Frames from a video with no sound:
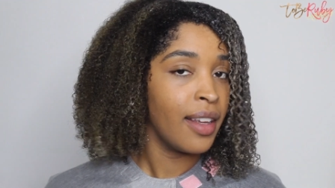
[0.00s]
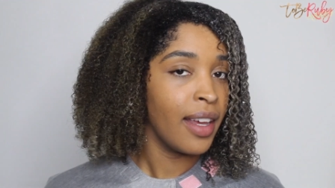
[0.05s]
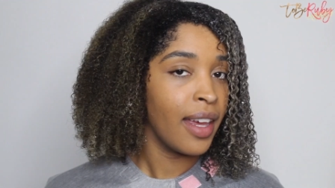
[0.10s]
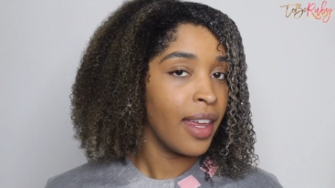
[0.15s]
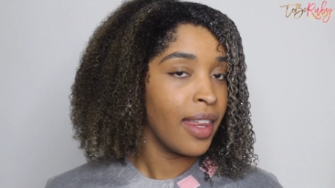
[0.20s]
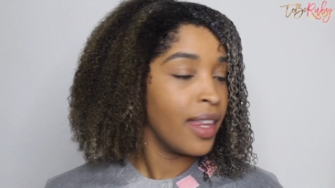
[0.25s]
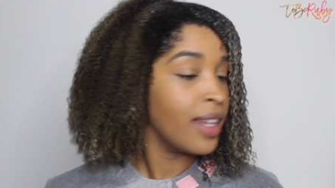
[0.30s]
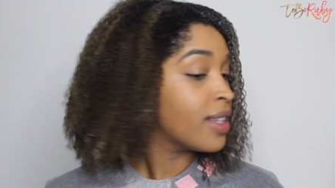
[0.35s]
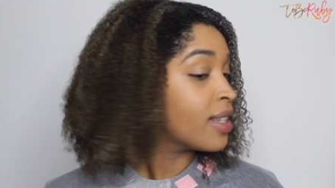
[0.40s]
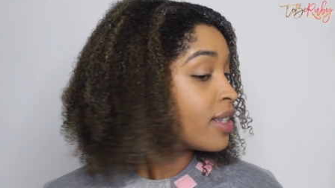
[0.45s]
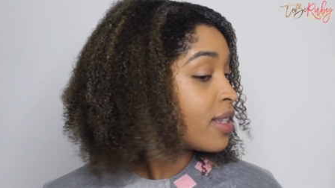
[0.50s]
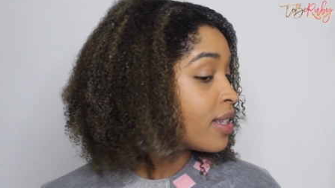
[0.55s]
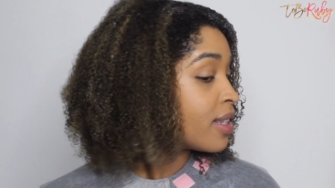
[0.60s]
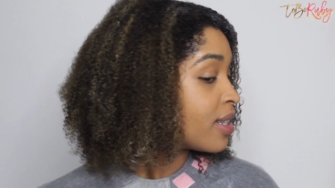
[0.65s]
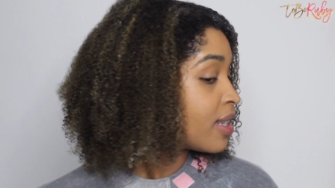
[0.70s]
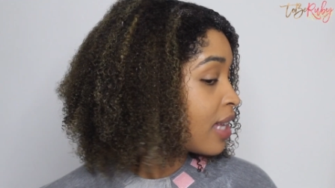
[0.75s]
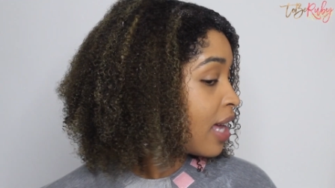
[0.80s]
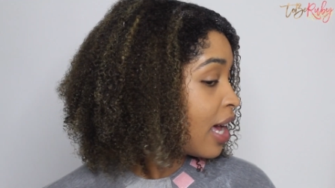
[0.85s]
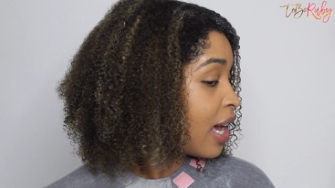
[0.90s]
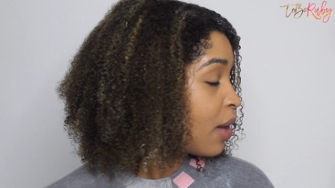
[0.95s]
And this is the
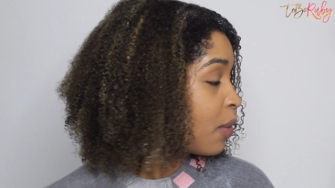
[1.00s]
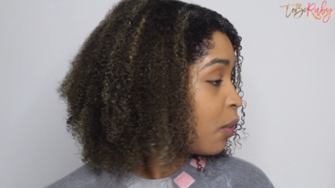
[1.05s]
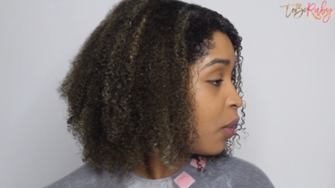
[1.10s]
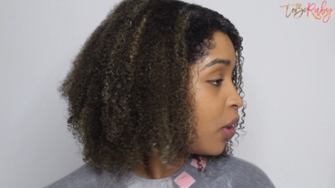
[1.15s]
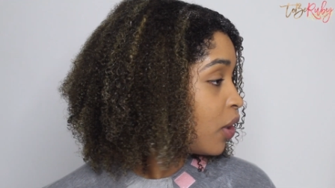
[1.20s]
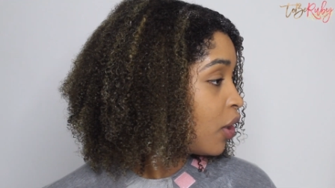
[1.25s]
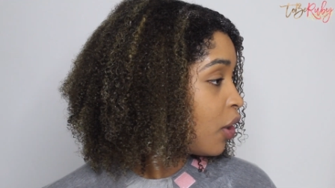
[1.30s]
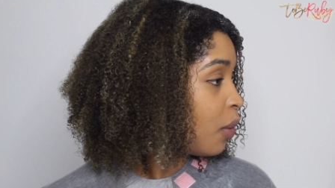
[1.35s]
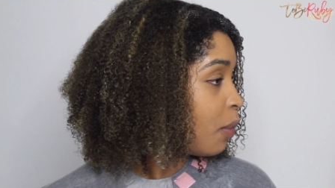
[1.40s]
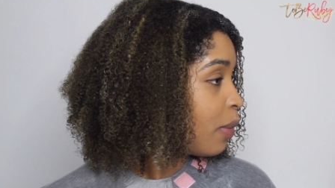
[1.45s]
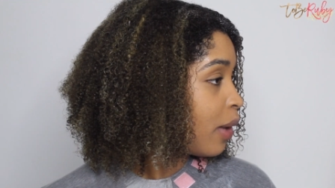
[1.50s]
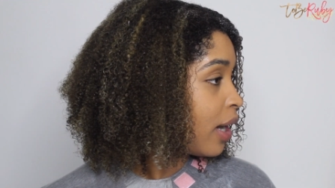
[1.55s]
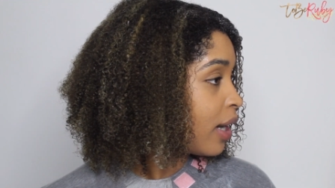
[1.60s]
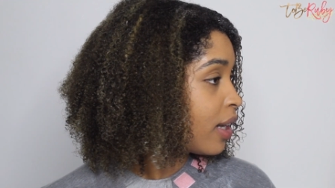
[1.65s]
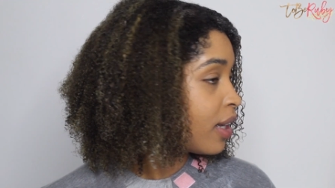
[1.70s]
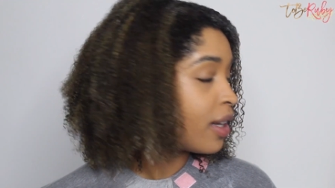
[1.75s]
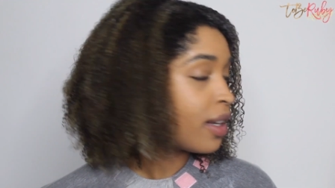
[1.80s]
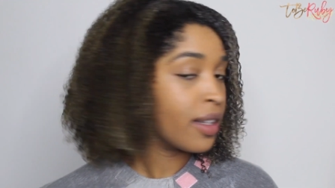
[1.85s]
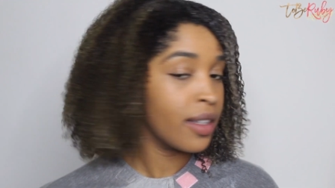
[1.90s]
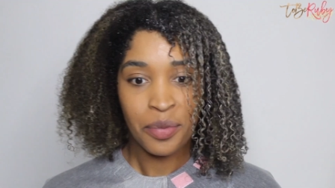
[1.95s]
side with no
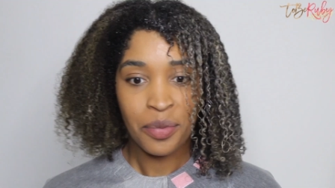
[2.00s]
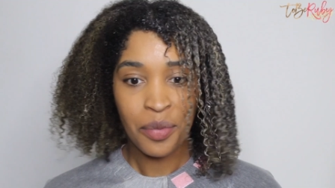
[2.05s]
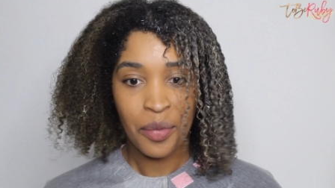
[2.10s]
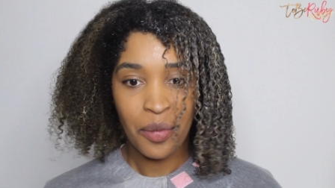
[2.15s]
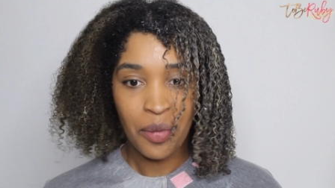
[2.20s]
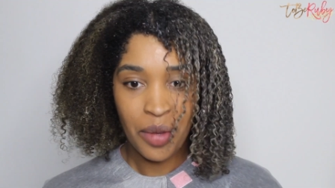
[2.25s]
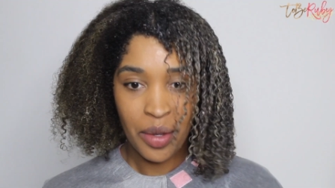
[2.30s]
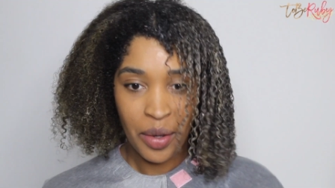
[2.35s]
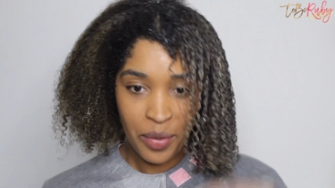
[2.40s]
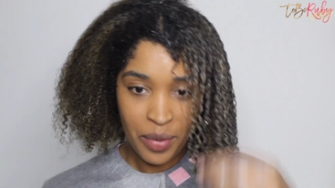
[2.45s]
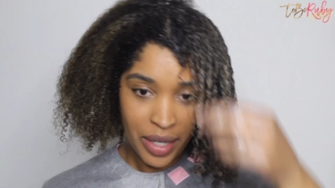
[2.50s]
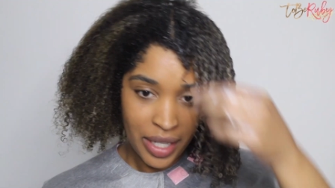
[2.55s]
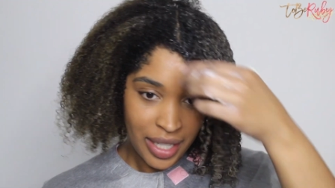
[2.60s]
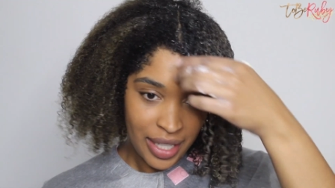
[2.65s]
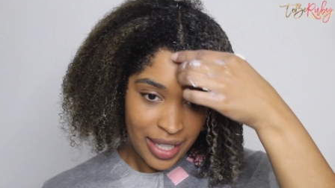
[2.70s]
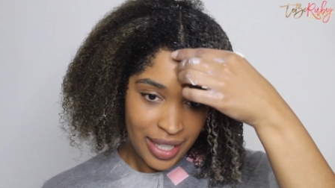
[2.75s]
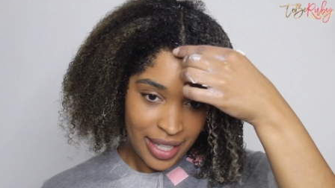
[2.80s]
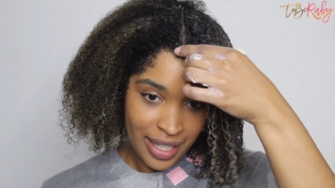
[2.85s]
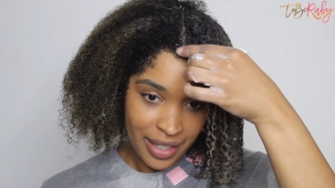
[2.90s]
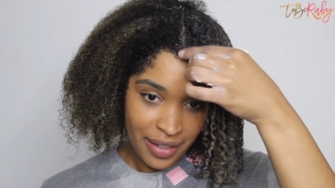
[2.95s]
product. What a
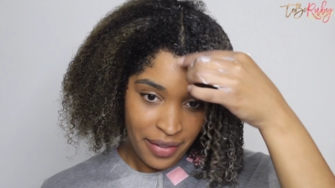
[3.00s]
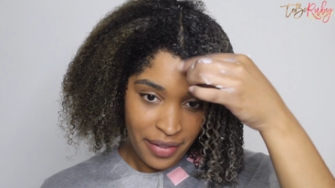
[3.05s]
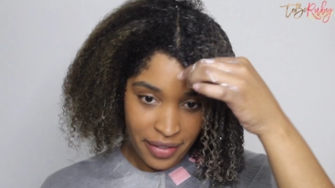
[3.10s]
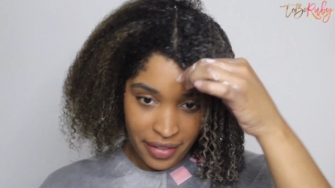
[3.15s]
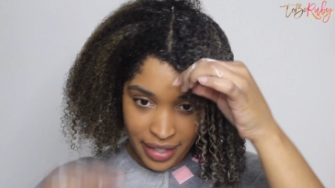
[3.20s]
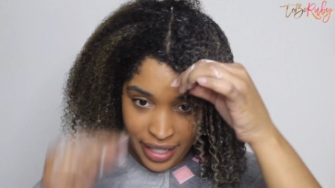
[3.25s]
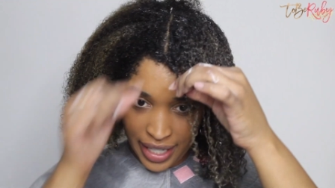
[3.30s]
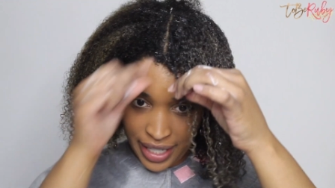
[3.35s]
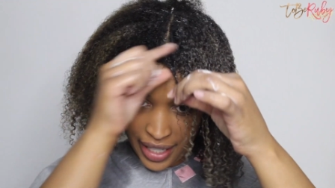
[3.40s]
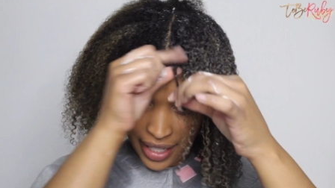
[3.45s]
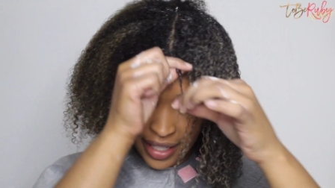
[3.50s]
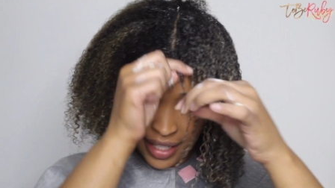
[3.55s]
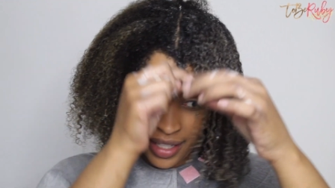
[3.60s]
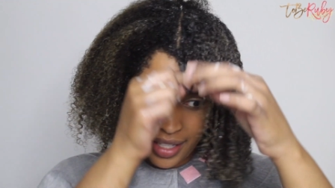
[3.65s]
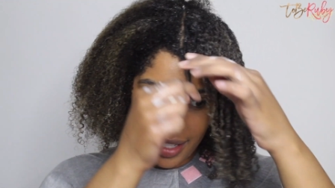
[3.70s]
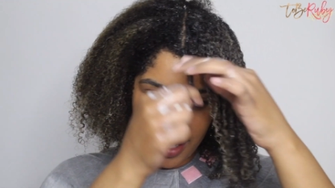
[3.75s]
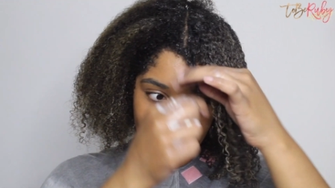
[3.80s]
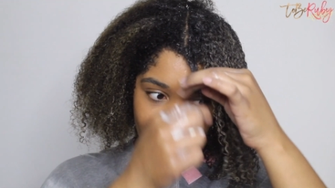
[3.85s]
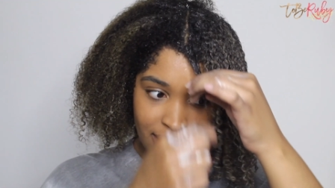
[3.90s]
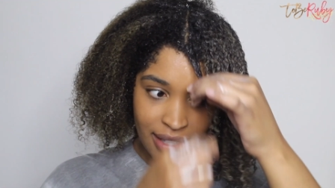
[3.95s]

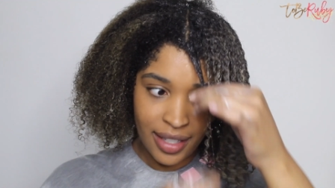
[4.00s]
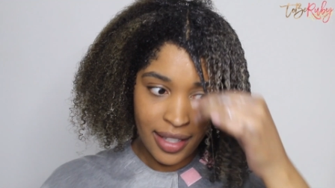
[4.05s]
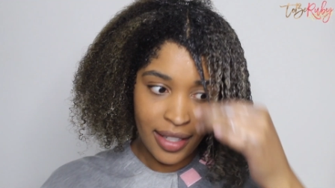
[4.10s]
difference.